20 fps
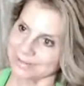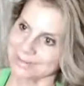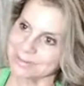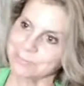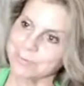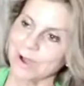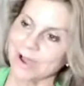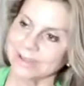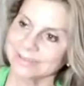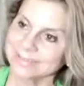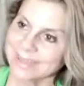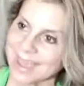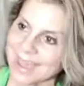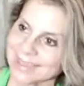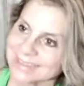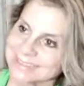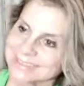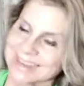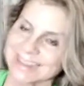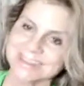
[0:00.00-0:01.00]
the
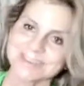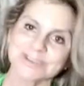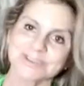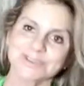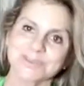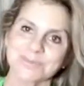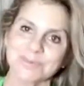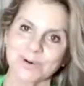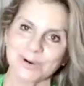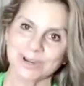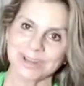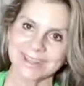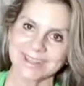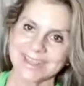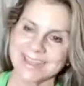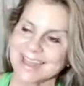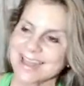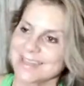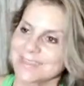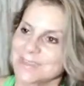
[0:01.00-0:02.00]
podcast, and you're
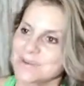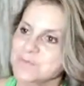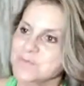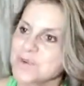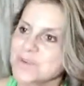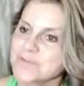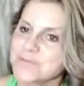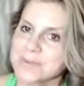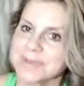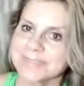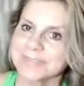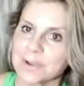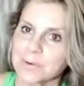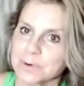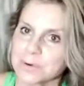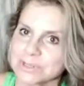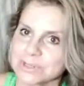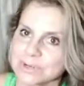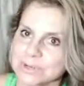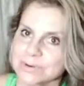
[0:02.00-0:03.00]
supporting the movement that
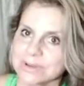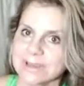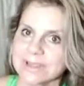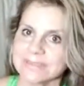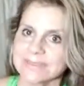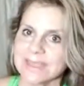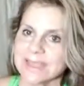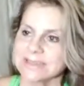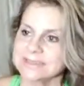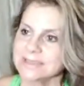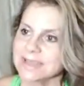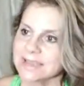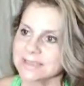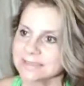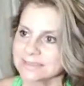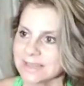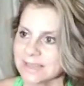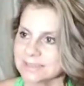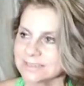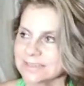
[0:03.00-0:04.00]
we're doing. And the idea is
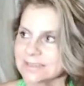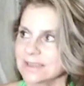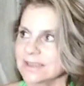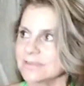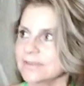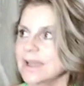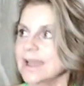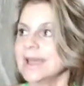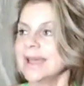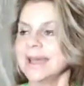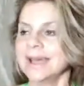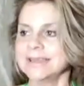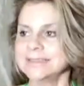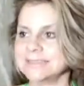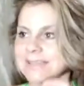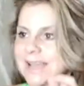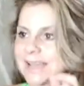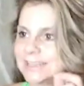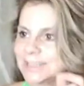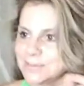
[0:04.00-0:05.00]
not to give a
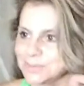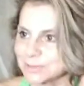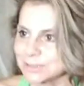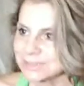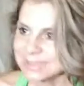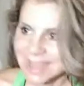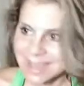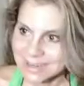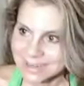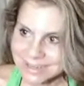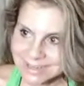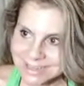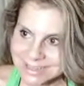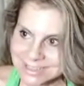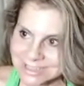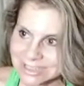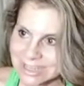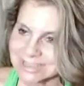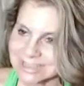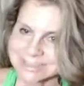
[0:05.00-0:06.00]
tiny
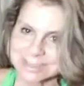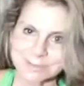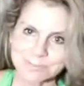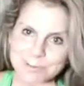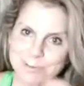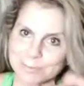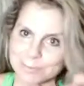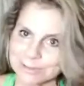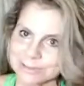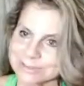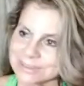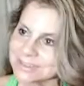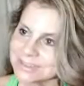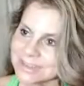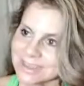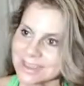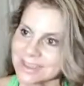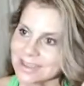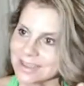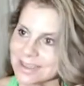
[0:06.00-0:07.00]
percentage like some people do
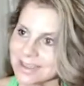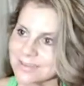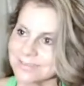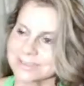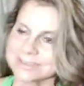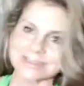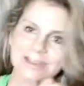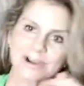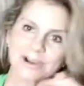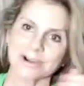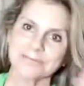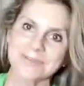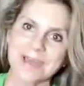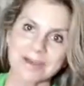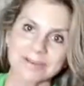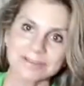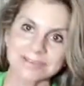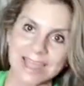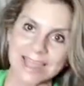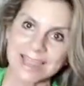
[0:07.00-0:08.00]
give, and our
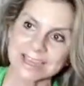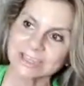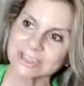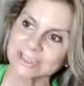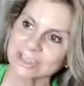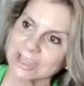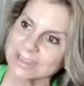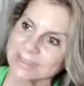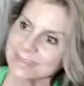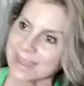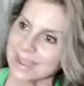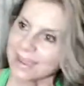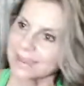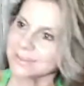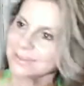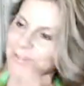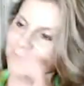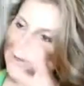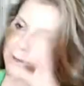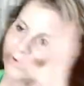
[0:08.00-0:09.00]
foundation that,
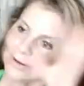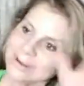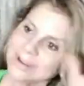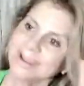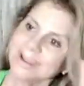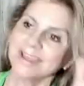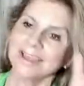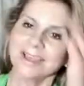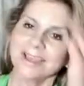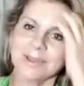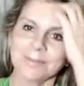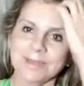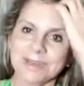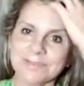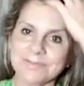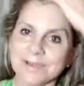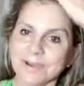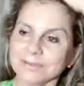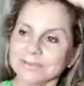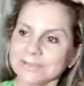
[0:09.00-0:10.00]
you know,
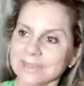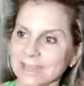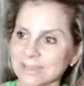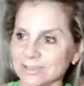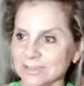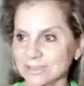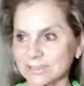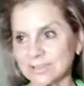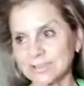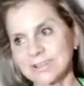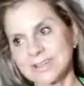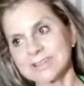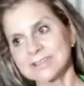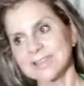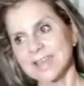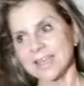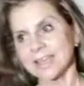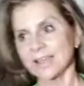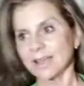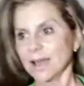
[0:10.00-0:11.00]
many foundations are just
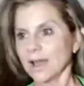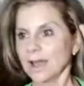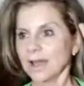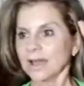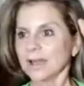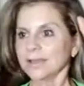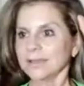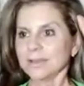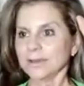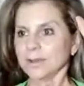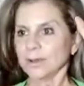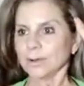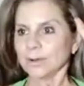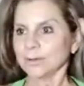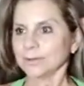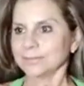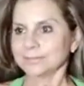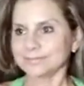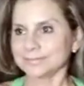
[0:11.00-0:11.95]
like, you know,